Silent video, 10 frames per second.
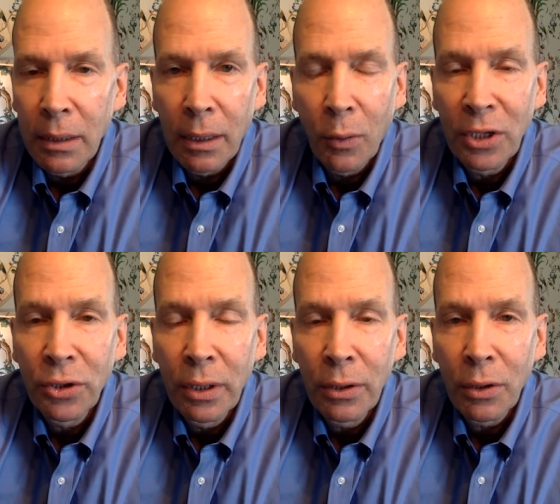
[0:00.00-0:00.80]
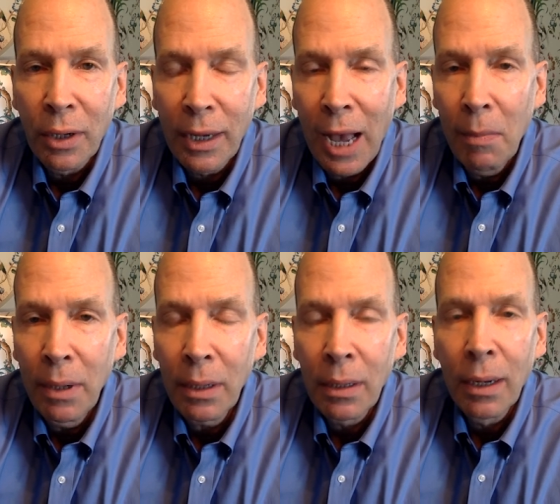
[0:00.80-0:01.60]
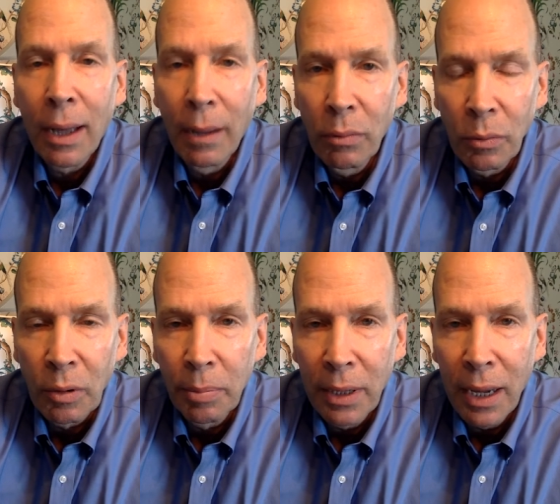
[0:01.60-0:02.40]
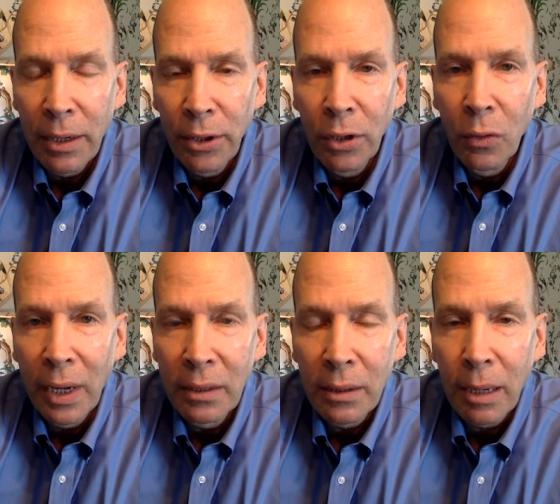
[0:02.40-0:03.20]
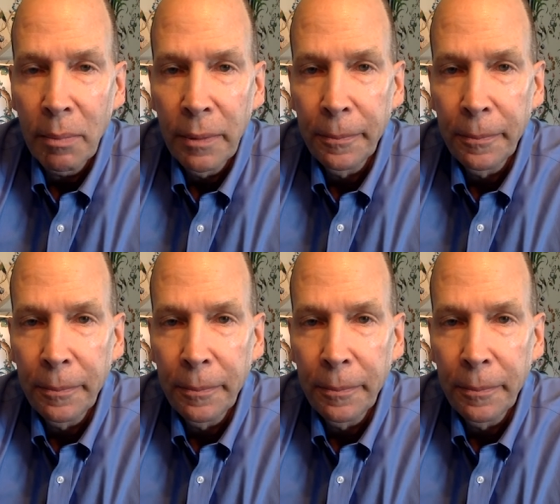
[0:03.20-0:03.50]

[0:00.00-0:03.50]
a question or a comment. I will reply to you ASAP.